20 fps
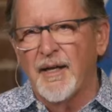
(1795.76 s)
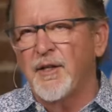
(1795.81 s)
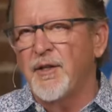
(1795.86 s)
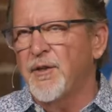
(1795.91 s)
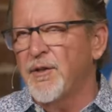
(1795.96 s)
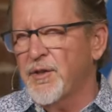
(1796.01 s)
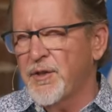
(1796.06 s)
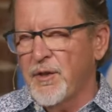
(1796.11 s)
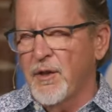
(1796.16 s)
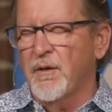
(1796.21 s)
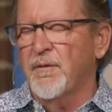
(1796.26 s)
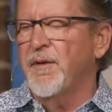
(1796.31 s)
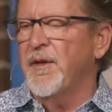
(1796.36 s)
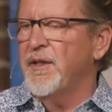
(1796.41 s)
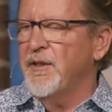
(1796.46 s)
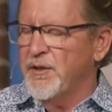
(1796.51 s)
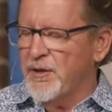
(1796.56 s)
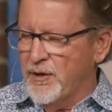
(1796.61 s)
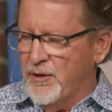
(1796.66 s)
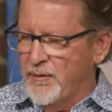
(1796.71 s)
your
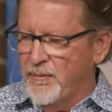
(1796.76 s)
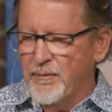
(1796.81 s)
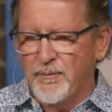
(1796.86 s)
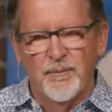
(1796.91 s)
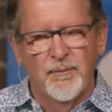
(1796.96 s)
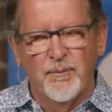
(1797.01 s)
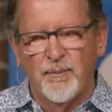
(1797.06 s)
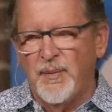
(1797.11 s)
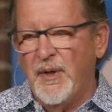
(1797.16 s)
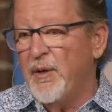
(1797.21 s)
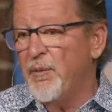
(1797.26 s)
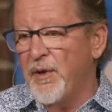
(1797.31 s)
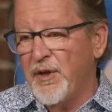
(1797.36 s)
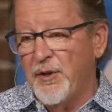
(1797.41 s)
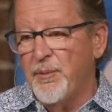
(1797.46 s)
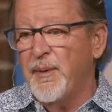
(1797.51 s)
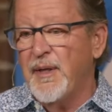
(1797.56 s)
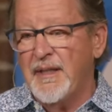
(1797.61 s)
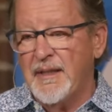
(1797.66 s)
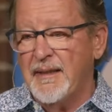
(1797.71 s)
servant, be
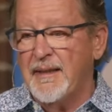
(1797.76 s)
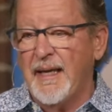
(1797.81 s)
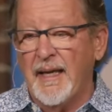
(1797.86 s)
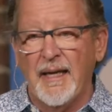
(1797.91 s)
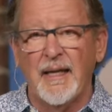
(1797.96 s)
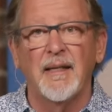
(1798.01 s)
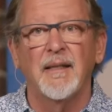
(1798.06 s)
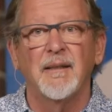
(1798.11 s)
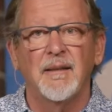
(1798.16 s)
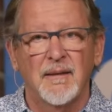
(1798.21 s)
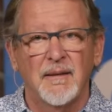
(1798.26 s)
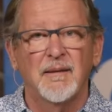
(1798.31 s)
with me today